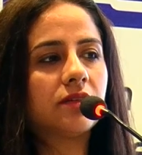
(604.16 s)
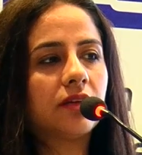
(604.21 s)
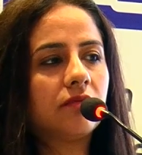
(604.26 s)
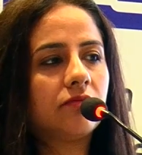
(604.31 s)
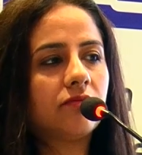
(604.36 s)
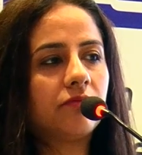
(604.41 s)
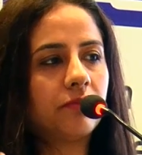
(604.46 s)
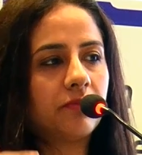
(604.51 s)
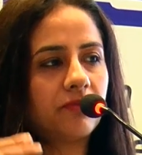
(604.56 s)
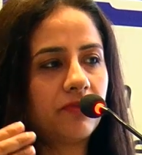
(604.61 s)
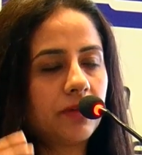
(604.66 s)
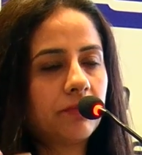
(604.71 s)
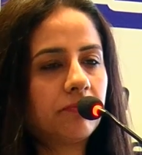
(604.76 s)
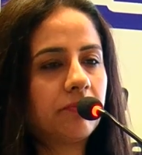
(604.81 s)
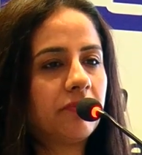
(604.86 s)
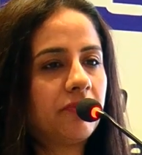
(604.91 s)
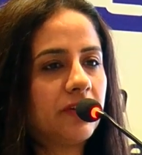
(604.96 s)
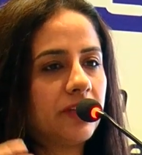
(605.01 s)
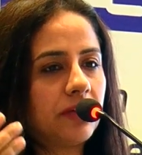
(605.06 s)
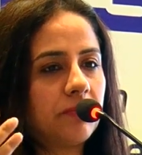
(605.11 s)
and
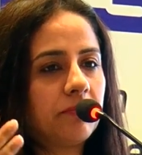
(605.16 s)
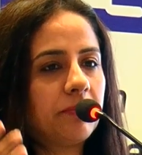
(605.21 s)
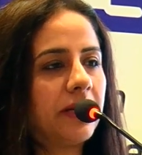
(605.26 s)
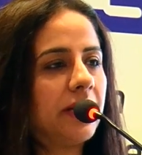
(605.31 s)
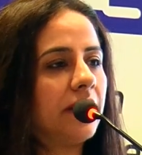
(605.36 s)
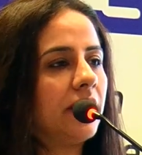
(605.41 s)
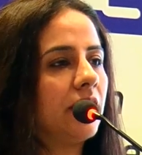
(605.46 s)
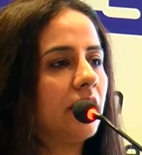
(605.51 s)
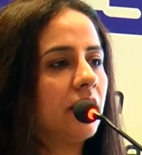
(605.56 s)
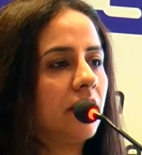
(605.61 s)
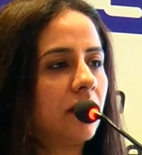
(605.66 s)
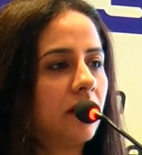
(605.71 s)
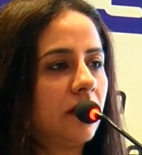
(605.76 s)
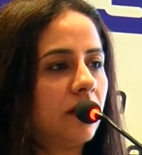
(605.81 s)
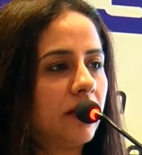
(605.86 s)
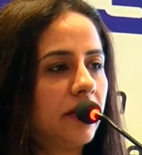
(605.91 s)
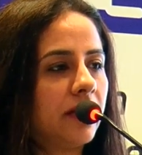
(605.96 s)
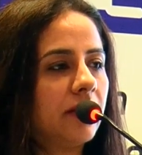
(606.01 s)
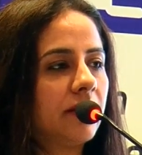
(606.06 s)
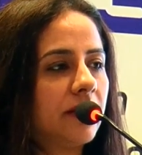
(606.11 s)
with impending
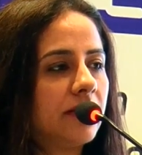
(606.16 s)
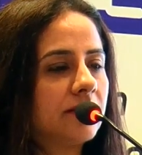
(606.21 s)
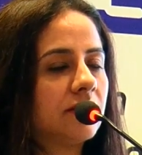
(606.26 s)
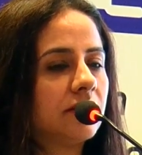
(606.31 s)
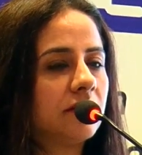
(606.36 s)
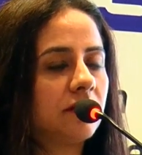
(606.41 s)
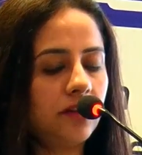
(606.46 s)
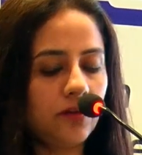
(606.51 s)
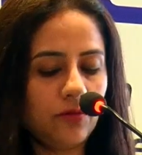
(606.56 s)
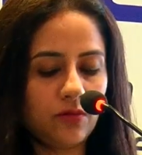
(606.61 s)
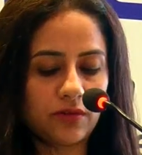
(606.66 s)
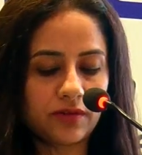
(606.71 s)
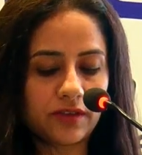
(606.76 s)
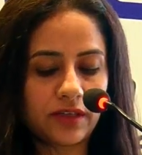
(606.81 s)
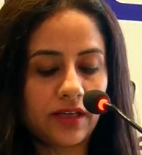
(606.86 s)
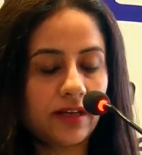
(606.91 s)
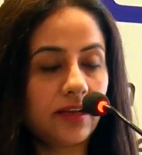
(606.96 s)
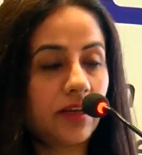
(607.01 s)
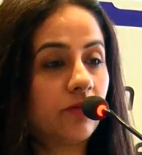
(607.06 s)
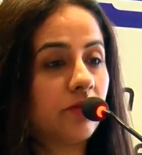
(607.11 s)
increase in the
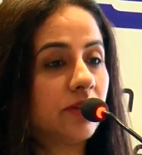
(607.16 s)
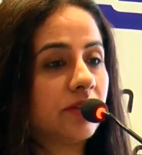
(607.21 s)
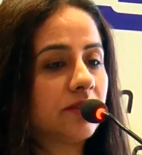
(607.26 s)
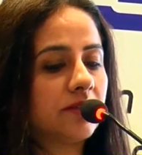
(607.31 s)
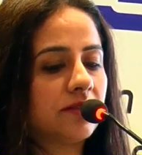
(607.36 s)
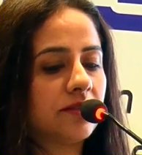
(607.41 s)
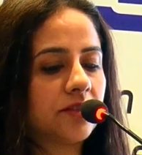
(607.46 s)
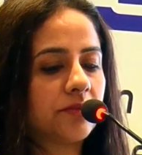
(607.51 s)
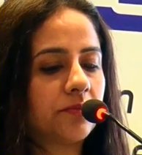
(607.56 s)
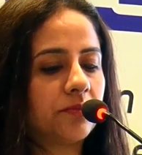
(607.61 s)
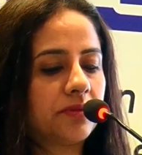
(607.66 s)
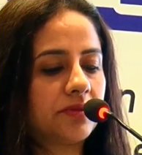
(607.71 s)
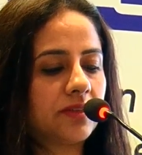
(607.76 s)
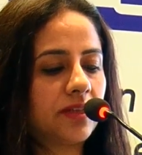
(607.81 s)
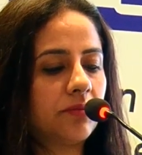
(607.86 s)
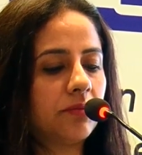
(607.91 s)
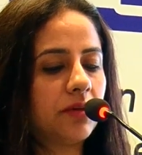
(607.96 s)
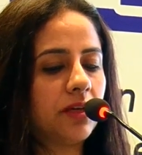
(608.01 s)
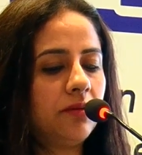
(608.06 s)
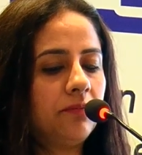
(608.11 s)
leukocyte levels in the
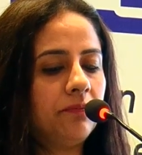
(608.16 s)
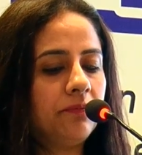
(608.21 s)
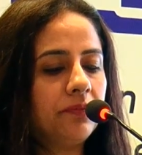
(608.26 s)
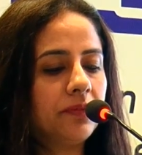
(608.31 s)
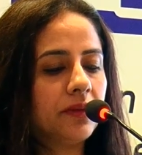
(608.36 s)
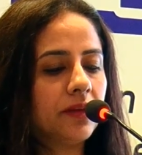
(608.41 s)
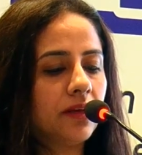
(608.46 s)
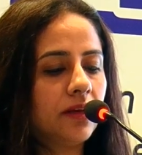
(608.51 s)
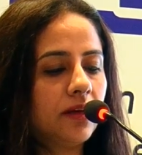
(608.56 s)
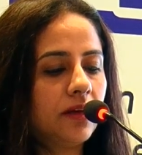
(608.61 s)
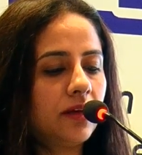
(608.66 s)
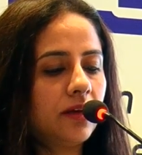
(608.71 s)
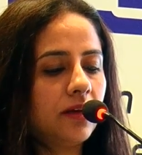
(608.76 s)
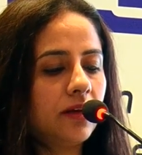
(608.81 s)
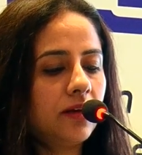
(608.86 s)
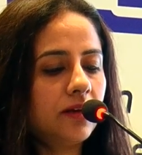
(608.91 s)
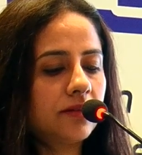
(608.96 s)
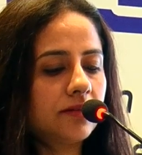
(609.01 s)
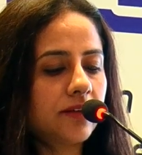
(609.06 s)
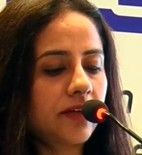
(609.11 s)
semen,
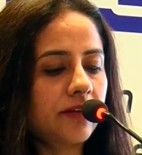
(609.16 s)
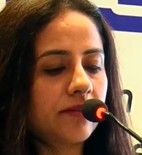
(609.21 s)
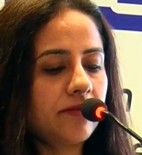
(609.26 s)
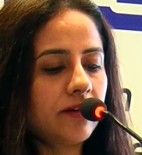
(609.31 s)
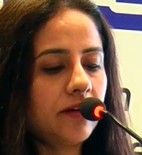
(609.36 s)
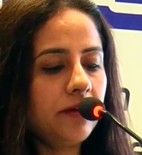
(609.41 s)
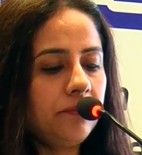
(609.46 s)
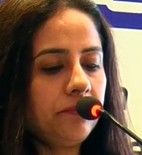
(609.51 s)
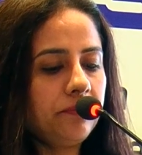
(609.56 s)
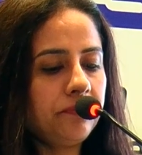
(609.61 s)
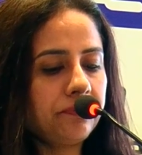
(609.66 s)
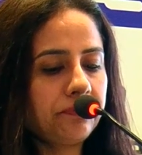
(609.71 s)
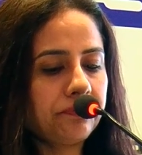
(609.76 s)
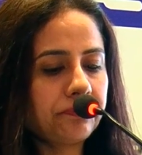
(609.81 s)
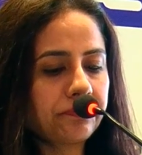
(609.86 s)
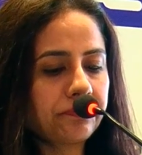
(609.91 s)
etc.